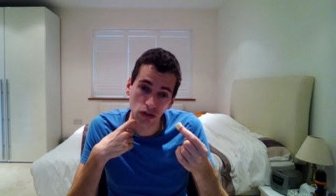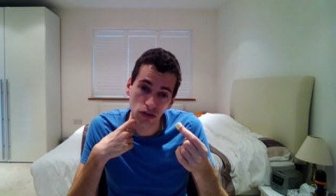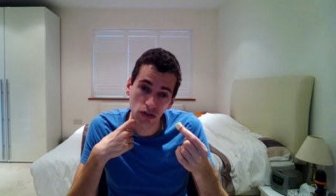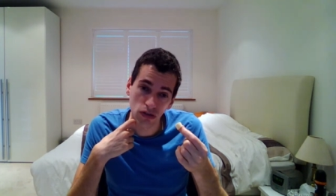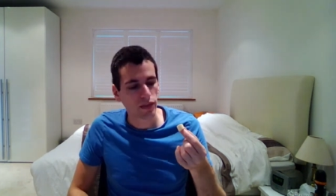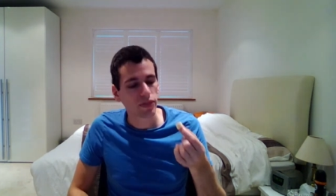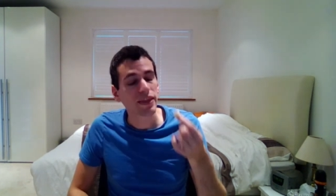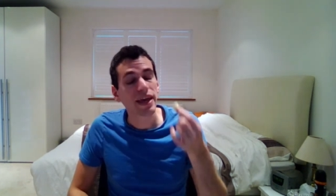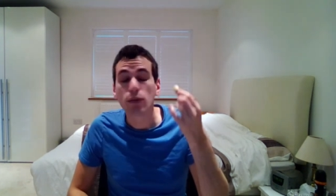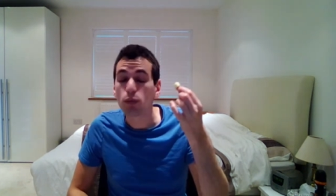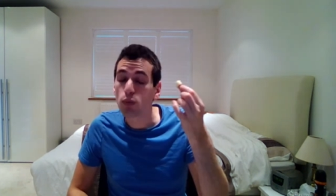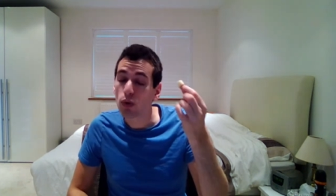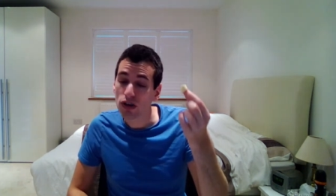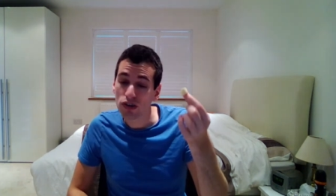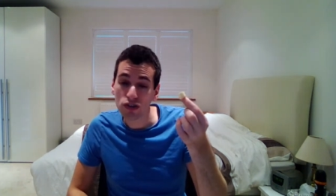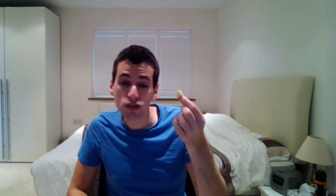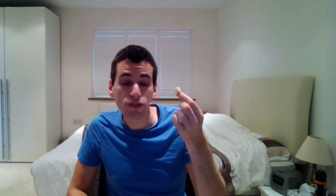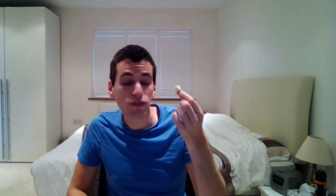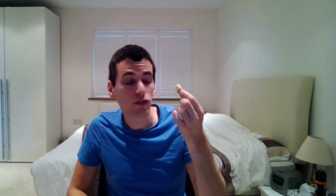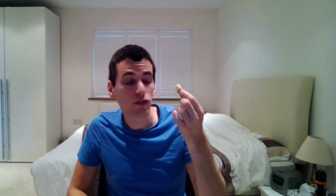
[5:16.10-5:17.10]
Then once
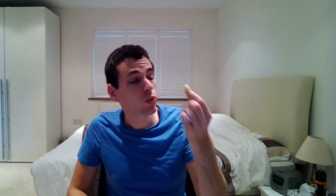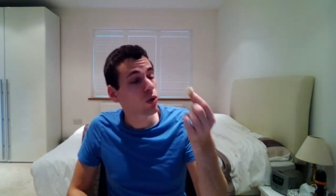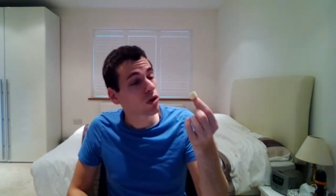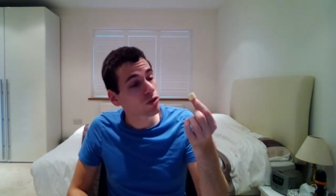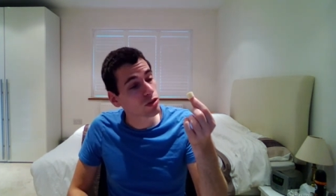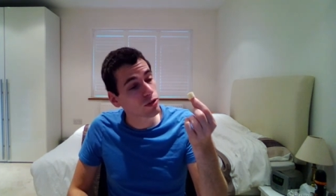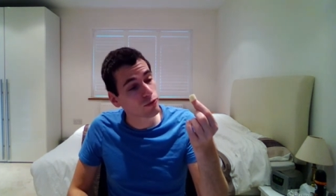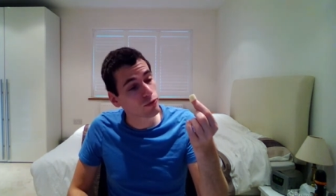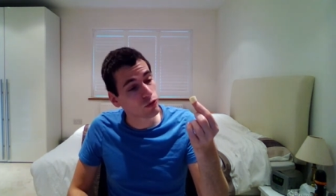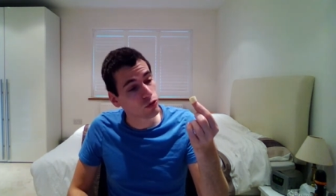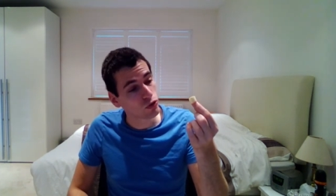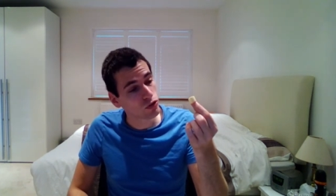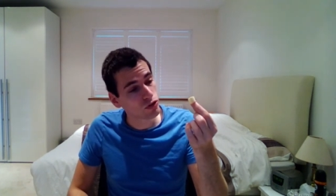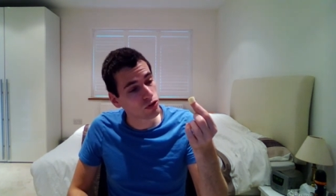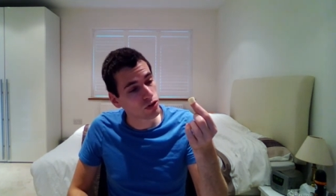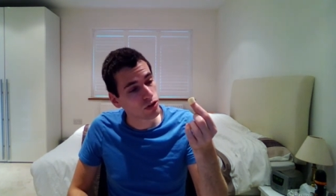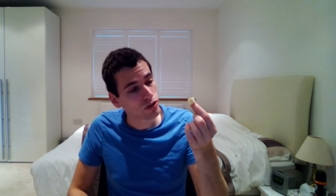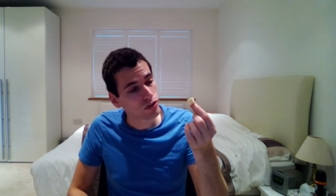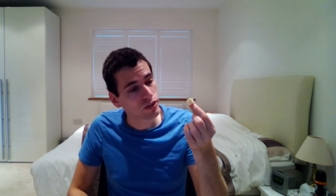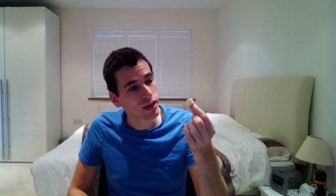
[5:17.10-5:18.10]
you've swallowed the food,
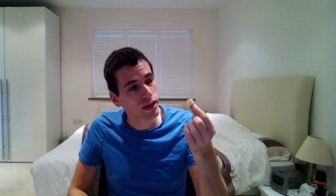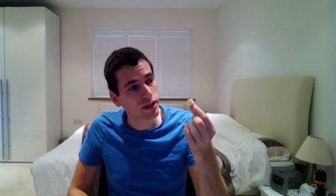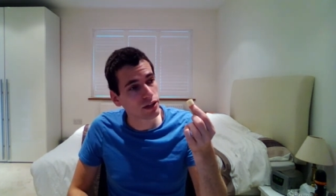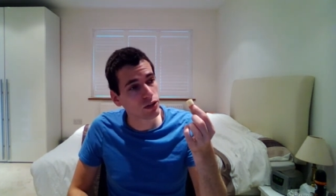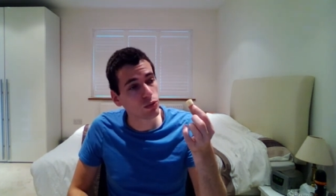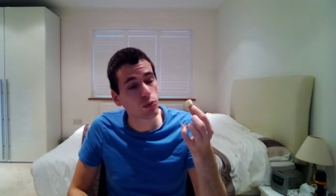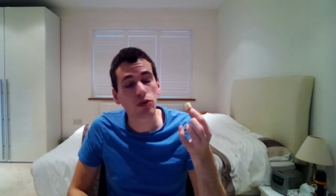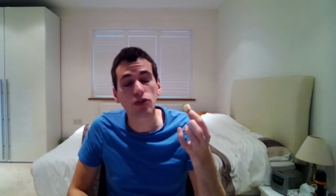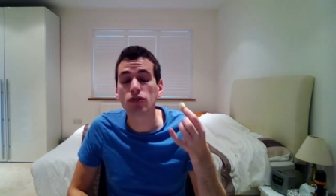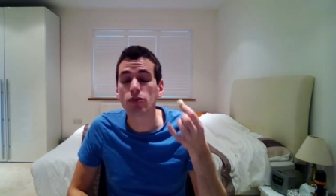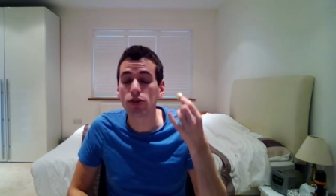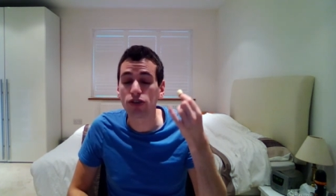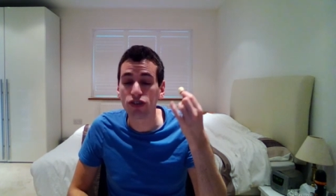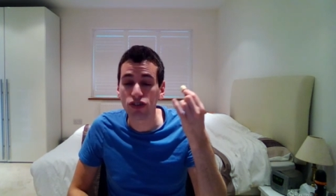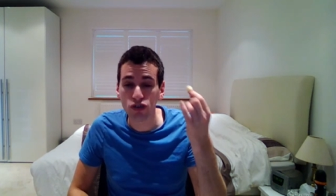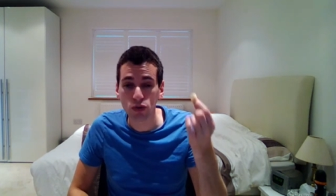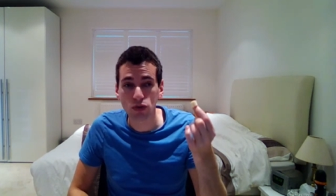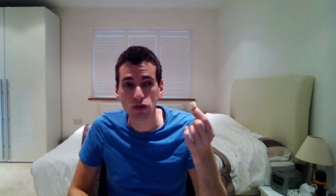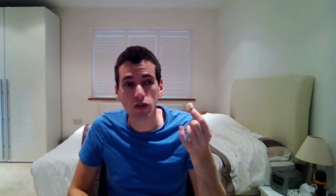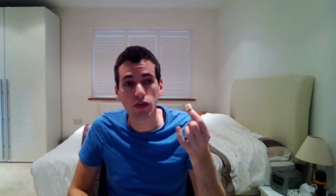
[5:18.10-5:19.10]
then you want to
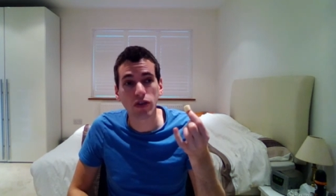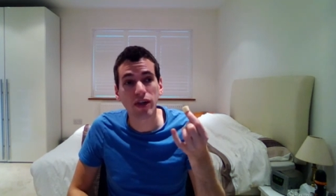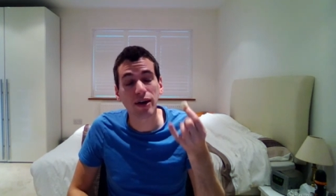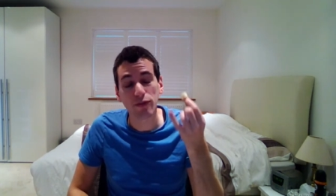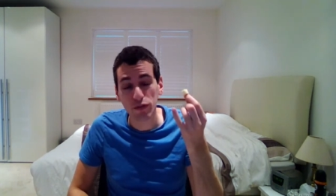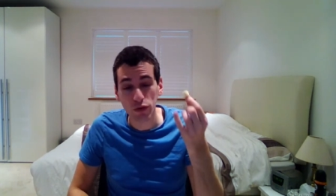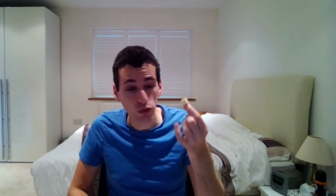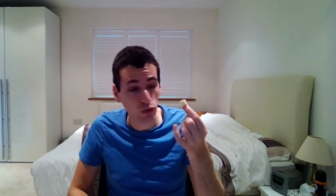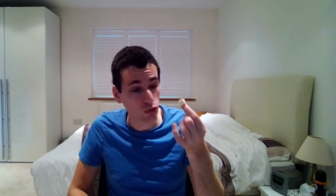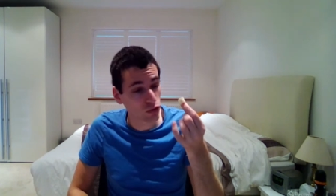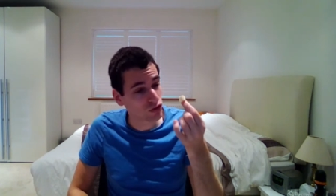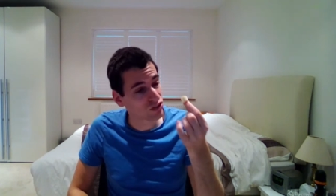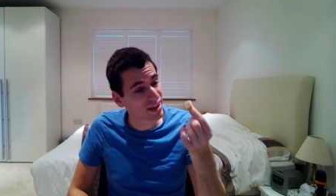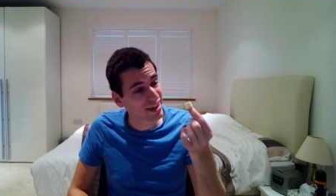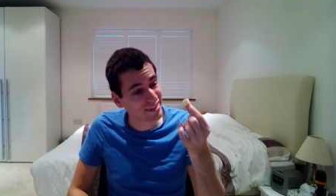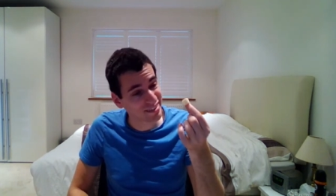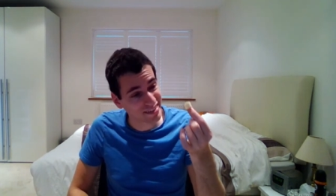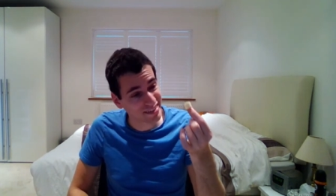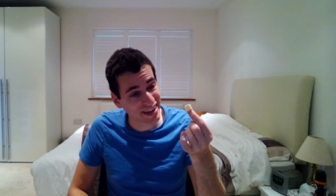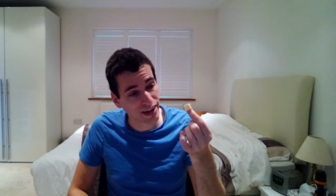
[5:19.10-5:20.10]
ensure that that food
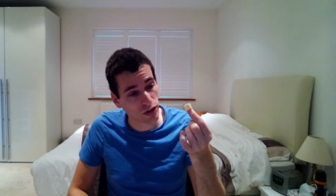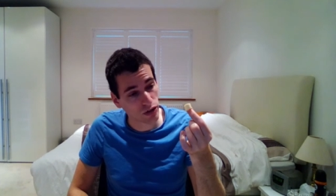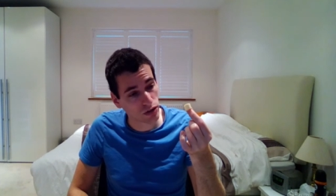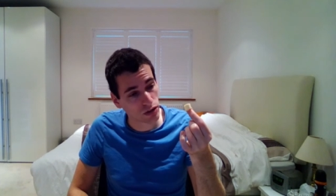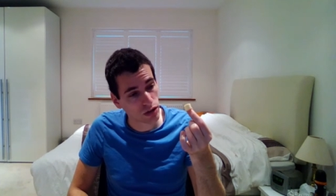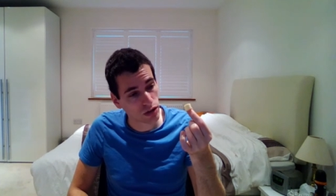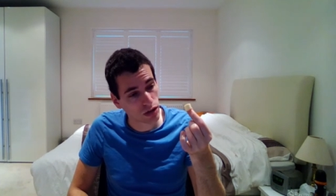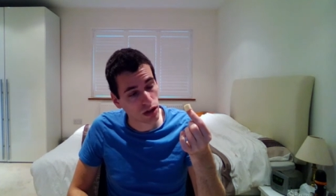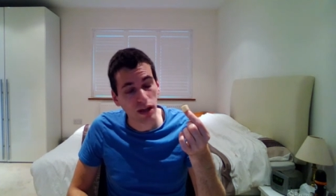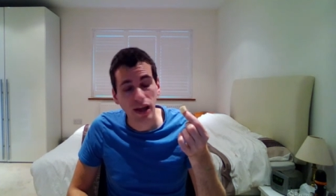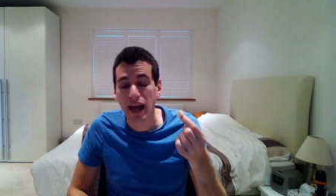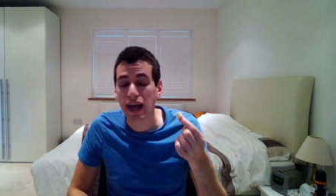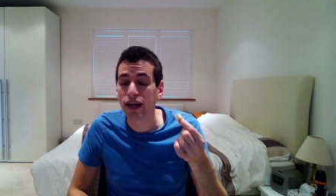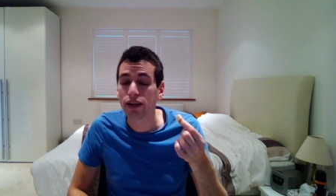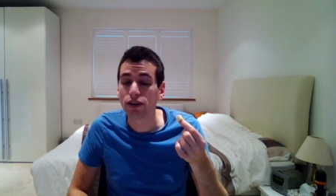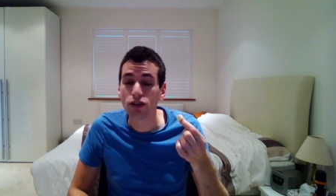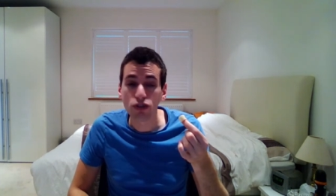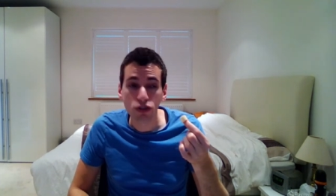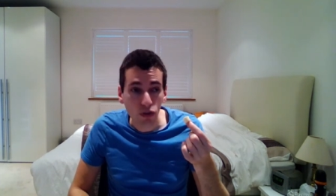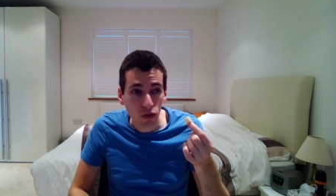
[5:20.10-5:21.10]
stays down, and you
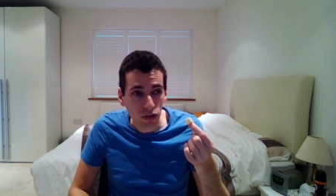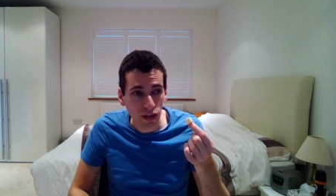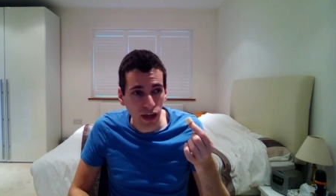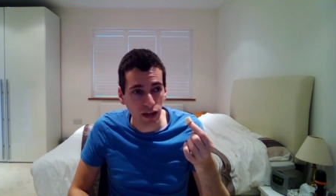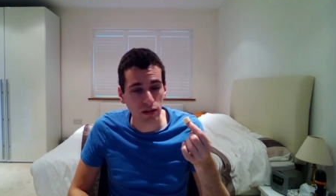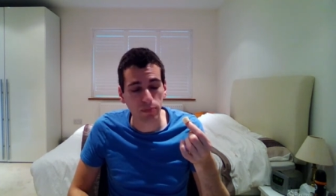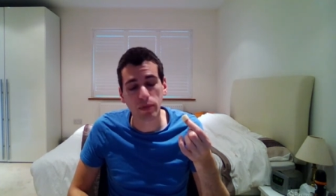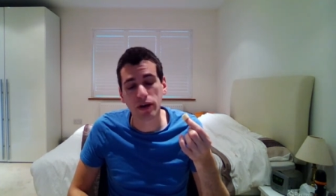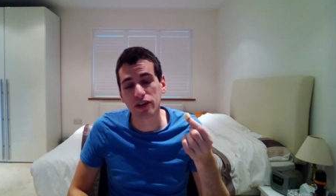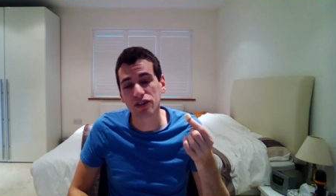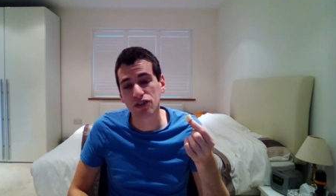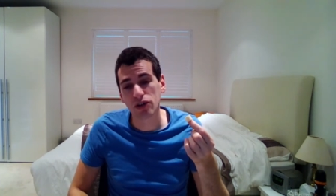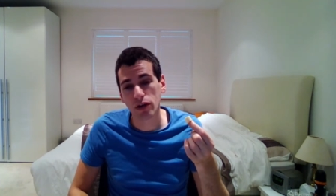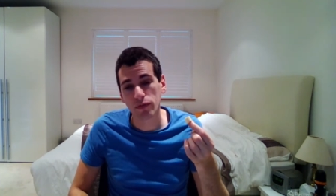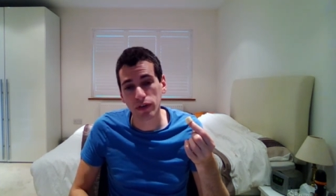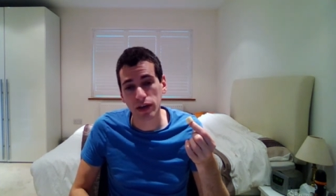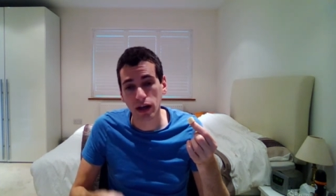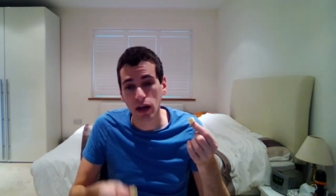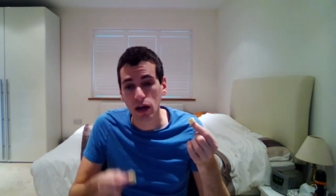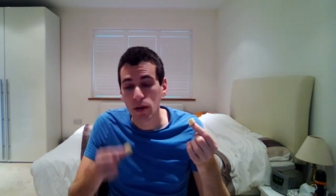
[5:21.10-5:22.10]
do that by
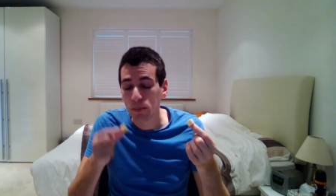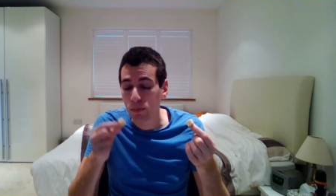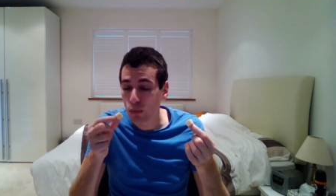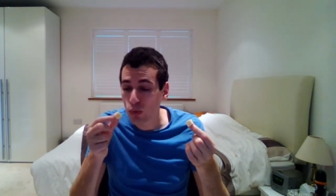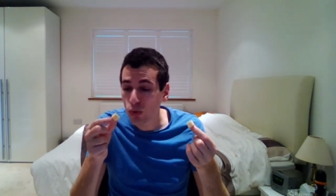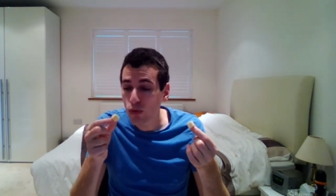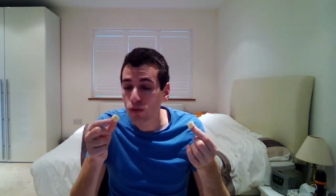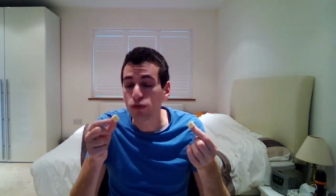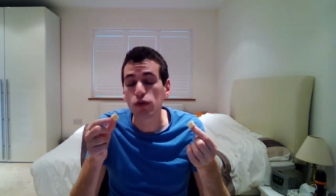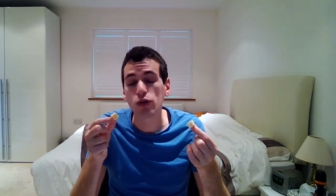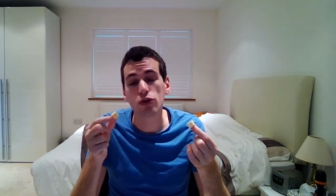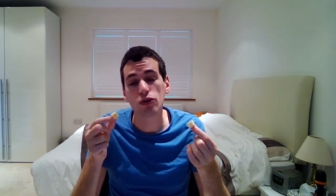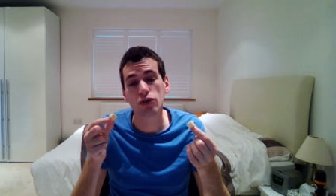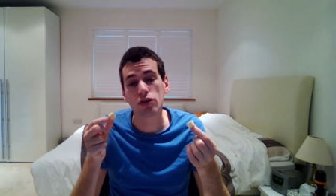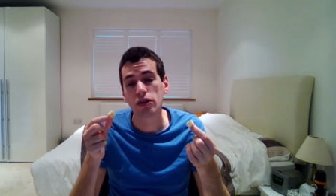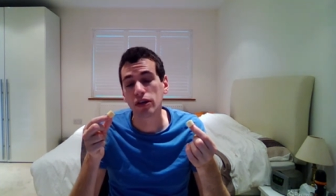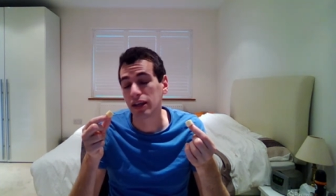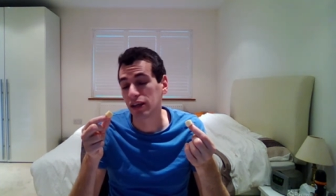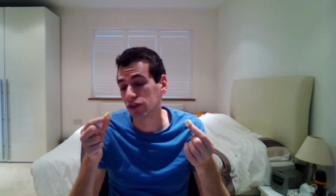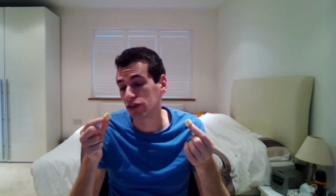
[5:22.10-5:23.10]
shoving more food
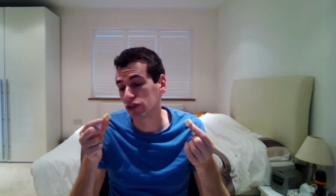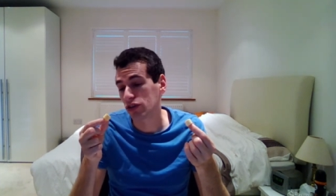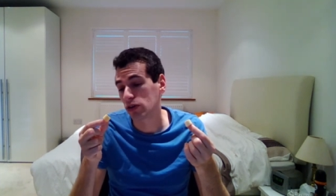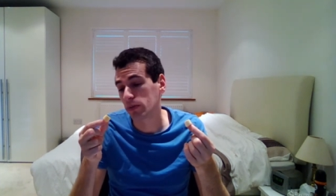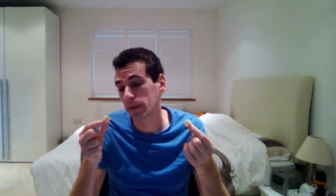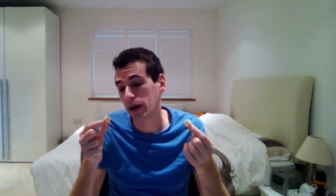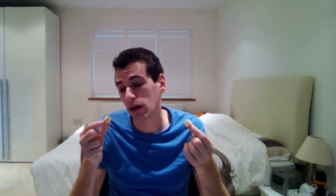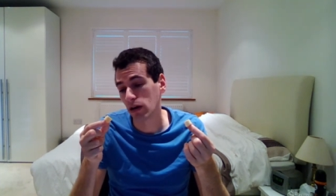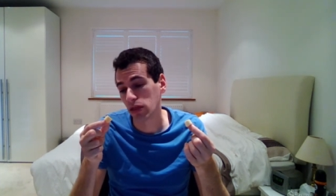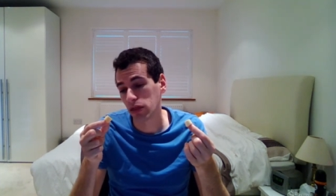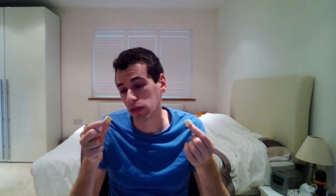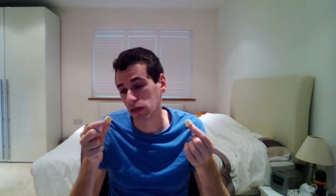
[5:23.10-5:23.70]
into your mouth.